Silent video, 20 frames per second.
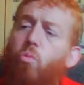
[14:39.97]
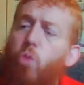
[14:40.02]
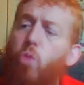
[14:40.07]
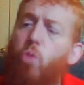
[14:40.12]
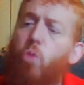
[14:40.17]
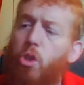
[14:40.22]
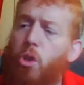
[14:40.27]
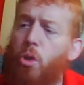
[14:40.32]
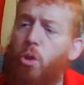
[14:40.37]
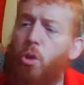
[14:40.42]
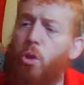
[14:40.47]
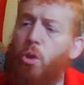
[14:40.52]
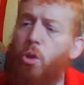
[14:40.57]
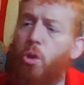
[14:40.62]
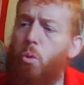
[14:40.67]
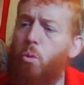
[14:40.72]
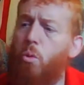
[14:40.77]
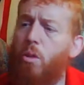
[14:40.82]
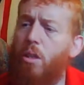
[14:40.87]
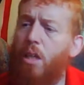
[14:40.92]
would
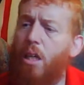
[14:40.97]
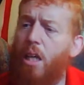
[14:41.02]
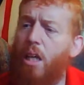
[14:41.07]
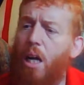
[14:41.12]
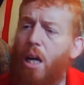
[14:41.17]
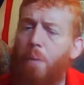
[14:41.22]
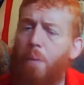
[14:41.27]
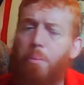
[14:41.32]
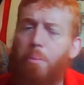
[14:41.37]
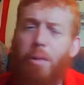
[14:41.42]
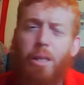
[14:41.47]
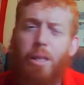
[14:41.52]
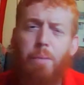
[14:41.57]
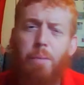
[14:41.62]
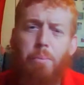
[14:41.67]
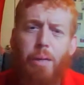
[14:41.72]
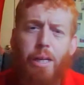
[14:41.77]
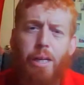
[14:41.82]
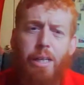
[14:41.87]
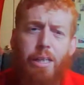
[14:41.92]
you happily
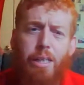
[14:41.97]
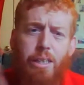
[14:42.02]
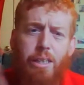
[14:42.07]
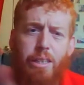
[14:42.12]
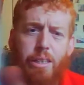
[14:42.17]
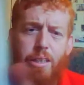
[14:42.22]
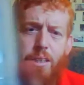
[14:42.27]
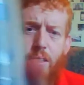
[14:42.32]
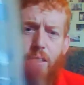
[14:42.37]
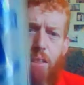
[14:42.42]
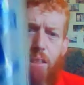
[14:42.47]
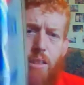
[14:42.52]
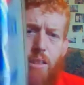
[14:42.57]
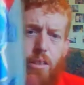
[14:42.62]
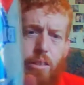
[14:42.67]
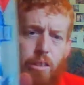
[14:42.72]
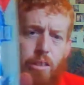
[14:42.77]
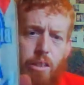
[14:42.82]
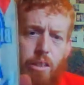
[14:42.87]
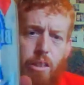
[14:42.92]
buy
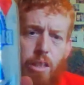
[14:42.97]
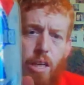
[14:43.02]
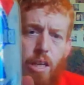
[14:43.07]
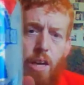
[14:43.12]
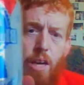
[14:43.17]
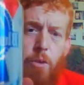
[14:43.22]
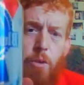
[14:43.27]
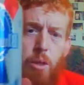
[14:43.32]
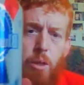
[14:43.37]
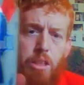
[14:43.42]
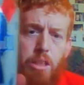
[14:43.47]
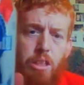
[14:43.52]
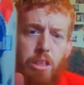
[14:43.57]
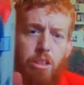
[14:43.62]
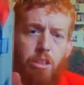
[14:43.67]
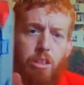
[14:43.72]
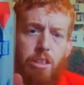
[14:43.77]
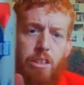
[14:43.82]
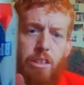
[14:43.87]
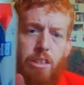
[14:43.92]
if you were
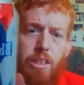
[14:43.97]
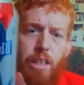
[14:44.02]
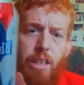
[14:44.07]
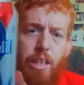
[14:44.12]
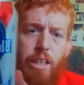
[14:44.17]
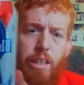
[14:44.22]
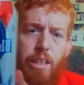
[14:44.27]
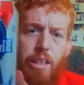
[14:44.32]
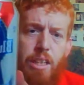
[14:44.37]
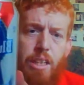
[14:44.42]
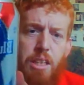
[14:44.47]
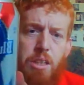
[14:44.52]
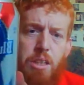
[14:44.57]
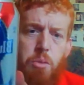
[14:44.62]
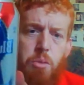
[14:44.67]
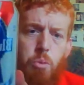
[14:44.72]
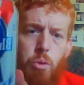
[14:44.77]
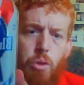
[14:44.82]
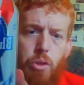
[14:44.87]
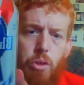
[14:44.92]
to say
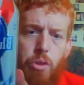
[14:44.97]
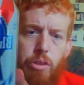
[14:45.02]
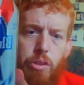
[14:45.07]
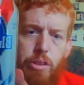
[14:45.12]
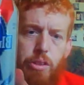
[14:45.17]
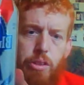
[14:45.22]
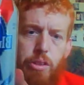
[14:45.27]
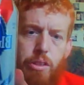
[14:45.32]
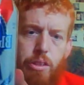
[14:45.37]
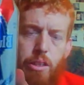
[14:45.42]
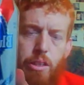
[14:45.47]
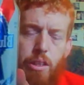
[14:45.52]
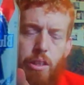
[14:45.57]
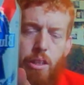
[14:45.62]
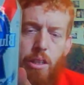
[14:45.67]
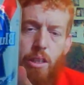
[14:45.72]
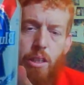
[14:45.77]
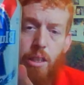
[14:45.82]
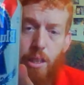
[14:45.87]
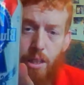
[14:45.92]
this was,
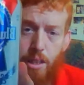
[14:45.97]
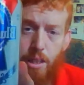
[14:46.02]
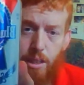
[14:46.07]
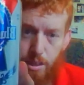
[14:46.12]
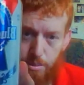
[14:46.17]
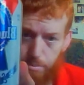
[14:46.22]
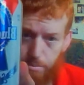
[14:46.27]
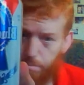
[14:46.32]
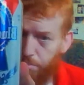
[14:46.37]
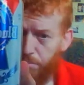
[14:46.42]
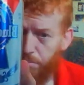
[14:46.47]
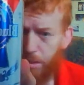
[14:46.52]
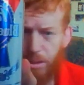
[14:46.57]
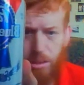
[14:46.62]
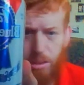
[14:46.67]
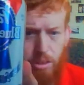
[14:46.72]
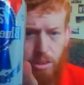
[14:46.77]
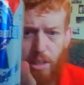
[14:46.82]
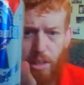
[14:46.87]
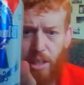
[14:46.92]

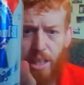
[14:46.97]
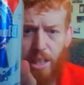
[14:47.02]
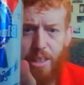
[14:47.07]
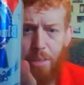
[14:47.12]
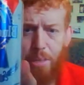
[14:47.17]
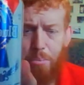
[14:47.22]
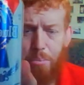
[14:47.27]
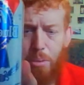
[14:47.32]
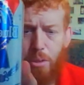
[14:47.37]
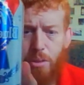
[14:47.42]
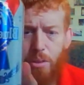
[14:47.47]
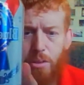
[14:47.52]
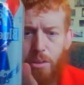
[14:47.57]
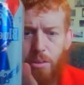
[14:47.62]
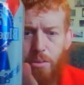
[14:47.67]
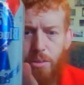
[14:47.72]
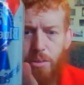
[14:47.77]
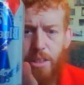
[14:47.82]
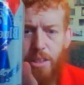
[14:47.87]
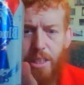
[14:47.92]

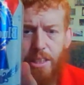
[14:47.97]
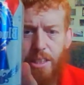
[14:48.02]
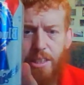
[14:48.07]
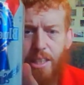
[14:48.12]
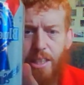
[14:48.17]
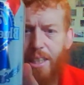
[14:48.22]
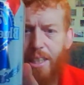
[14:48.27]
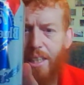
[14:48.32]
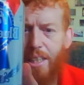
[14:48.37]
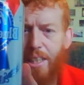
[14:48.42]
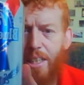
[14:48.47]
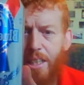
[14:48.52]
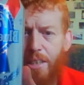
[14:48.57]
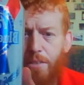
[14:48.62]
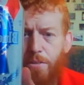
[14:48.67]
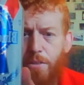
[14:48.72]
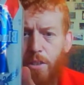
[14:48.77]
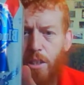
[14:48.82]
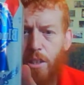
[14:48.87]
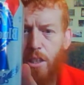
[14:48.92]
example,
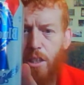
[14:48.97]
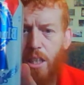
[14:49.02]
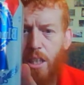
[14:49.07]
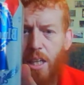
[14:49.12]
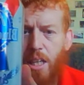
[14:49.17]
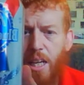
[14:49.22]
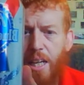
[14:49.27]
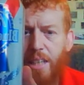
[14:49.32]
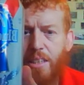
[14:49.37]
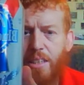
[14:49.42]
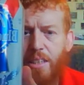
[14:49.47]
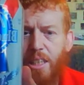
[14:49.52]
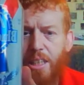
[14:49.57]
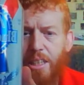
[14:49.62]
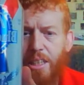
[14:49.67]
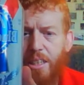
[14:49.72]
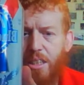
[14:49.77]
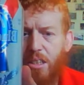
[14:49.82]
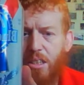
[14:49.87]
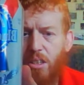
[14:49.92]
$6.99 for
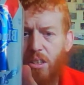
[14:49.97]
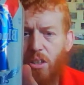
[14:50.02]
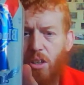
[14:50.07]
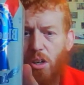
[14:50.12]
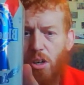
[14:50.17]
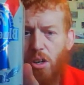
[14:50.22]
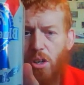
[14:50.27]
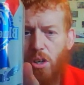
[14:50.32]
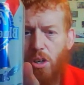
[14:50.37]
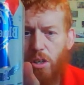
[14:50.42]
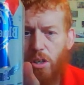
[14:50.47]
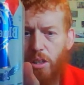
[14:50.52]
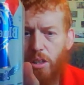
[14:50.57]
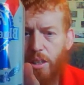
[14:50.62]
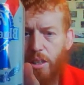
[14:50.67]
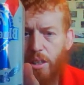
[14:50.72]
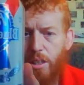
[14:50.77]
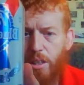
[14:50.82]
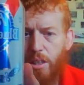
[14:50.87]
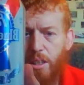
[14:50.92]
18 or
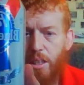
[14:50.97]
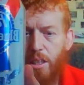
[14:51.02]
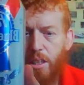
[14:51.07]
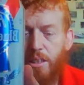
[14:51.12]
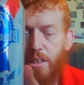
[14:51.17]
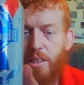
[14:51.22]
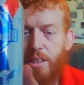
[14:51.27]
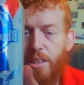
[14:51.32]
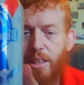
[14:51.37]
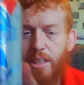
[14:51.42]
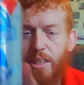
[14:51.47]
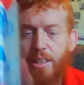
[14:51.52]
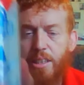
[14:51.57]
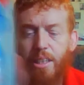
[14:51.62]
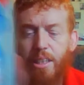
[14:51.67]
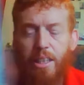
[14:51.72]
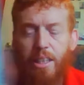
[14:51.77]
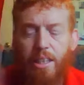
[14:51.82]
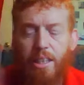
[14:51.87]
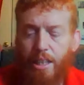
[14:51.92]

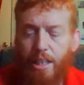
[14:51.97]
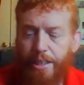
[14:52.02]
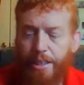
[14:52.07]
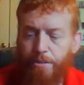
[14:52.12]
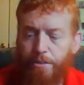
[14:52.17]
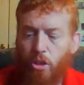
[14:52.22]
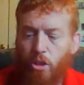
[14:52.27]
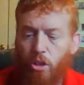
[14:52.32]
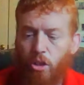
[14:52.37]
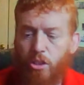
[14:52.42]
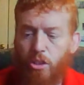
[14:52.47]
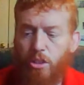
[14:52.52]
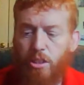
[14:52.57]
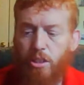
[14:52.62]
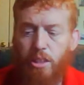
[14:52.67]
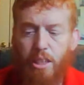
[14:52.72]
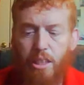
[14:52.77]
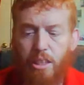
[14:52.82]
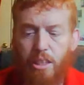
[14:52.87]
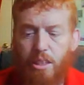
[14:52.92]
$6.99 for
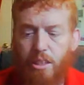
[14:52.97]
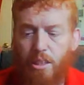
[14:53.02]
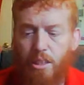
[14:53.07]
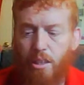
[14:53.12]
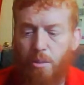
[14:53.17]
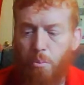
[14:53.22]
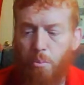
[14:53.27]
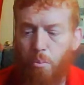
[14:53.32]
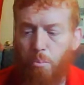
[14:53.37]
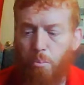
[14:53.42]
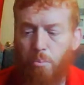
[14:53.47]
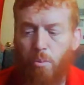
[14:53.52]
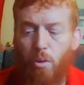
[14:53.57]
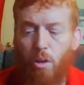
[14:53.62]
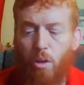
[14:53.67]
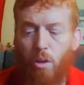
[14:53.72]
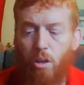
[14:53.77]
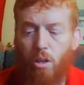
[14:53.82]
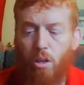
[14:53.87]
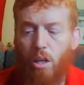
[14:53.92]
6
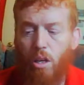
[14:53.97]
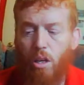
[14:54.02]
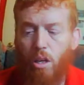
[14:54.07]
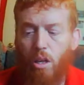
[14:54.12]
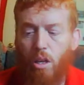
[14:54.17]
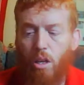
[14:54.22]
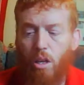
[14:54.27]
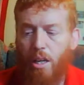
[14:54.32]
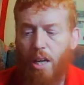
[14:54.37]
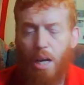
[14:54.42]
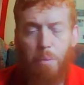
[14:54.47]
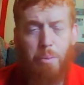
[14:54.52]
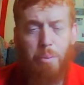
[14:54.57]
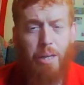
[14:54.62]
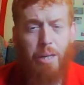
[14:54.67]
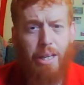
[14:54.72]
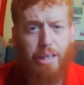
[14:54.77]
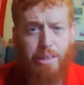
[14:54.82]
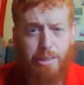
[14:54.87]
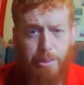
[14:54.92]

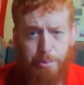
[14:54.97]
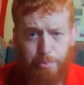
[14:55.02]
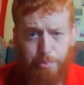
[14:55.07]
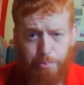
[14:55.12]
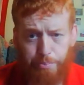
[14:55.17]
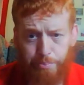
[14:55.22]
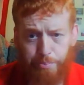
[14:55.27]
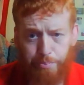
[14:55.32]
IPAs,